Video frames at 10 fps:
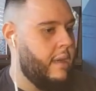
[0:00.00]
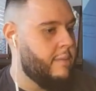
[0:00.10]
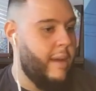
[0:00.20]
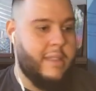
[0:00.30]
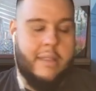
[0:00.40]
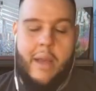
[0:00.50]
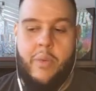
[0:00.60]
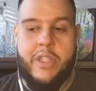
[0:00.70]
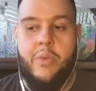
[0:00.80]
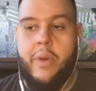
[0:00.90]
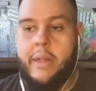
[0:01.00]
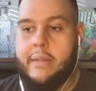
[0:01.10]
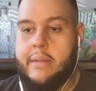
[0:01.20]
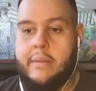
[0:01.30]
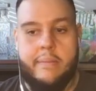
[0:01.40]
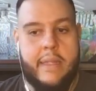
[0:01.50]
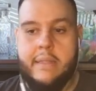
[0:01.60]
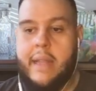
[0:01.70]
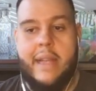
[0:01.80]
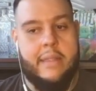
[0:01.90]
As much as I wish it was,
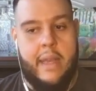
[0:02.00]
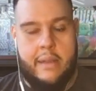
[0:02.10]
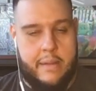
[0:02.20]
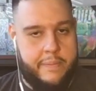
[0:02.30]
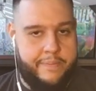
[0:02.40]
it's not Jalen.